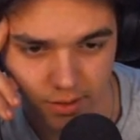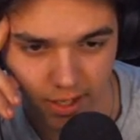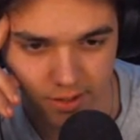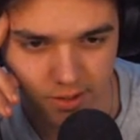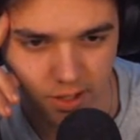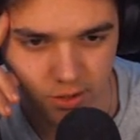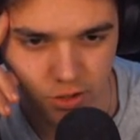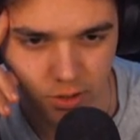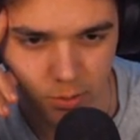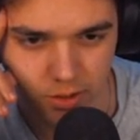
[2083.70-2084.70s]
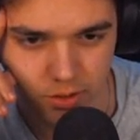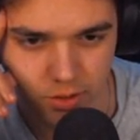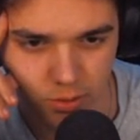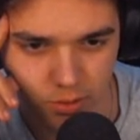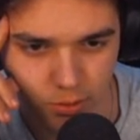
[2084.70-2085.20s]
That's touching one,
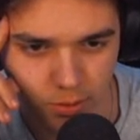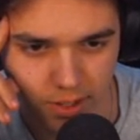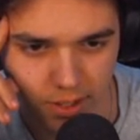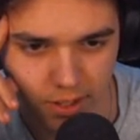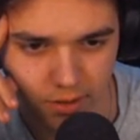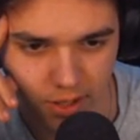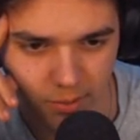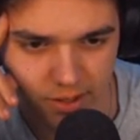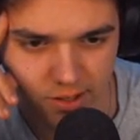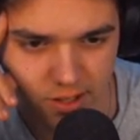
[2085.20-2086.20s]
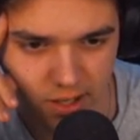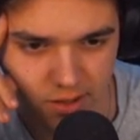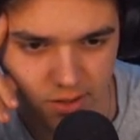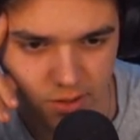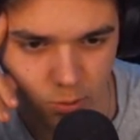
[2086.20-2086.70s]
two, three. That makes
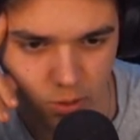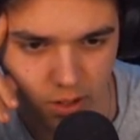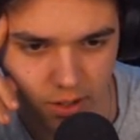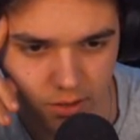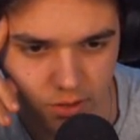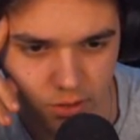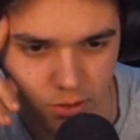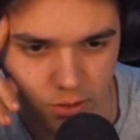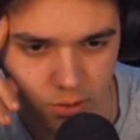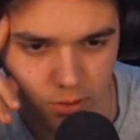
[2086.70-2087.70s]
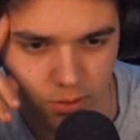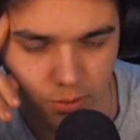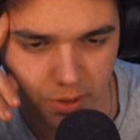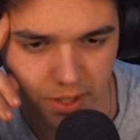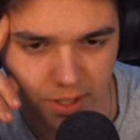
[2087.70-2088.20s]
sense. One, two,
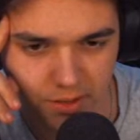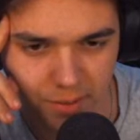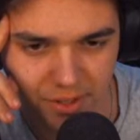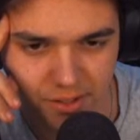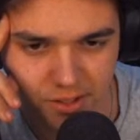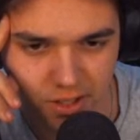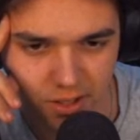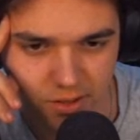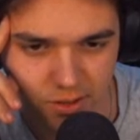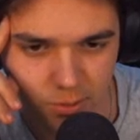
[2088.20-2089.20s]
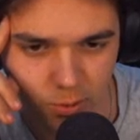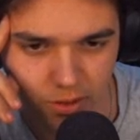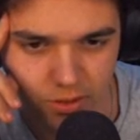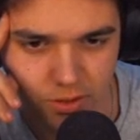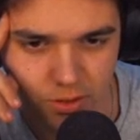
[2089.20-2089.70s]
three. That makes sense.
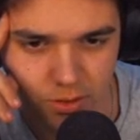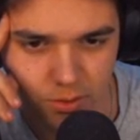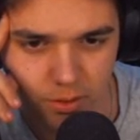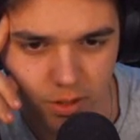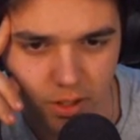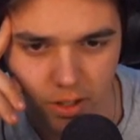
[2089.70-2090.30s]
One, two.